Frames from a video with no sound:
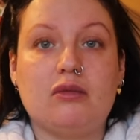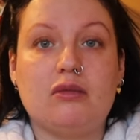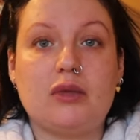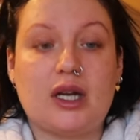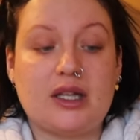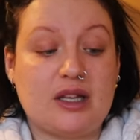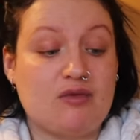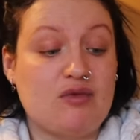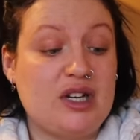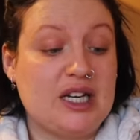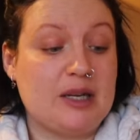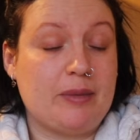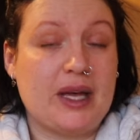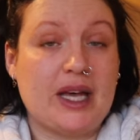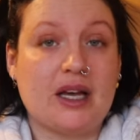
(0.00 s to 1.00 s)
like they're really
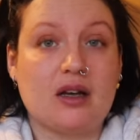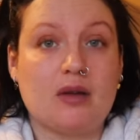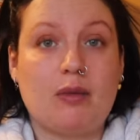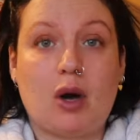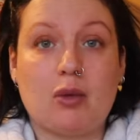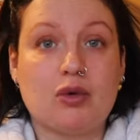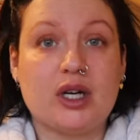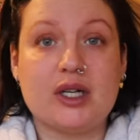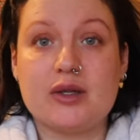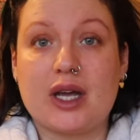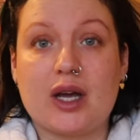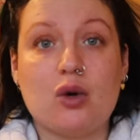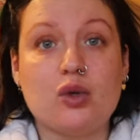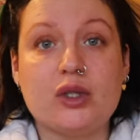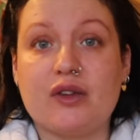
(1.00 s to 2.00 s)
big pop crisps, you
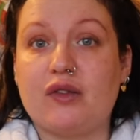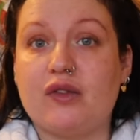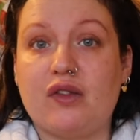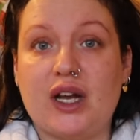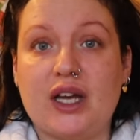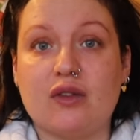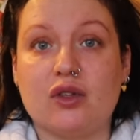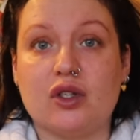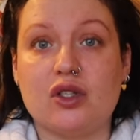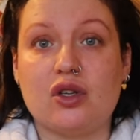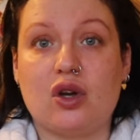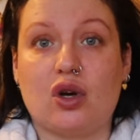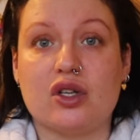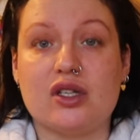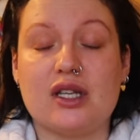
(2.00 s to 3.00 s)
get all different flavours,
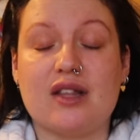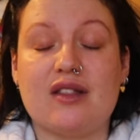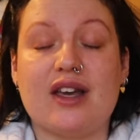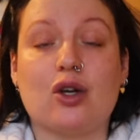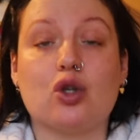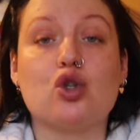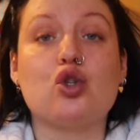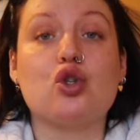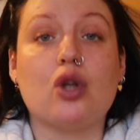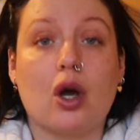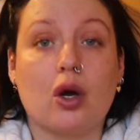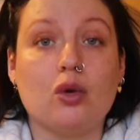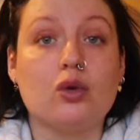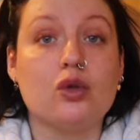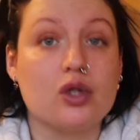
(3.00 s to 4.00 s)
honestly they are
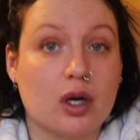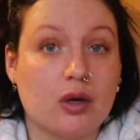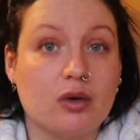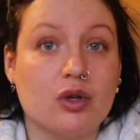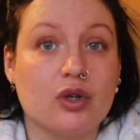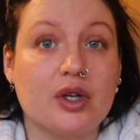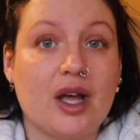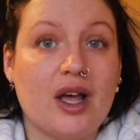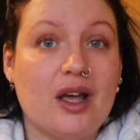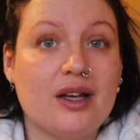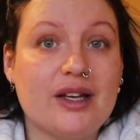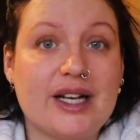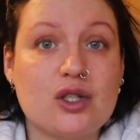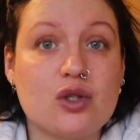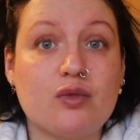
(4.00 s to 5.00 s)
so, so good.
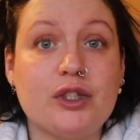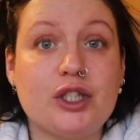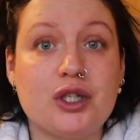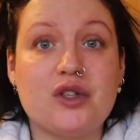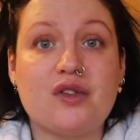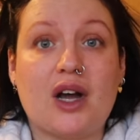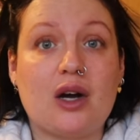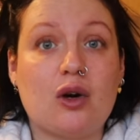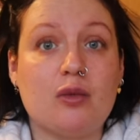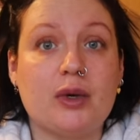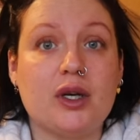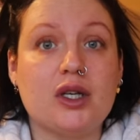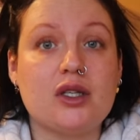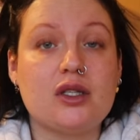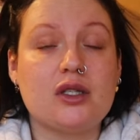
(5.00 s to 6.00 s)
Get some reduced fat
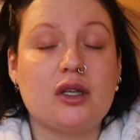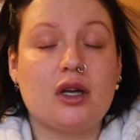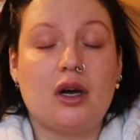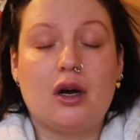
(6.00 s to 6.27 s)
hummus,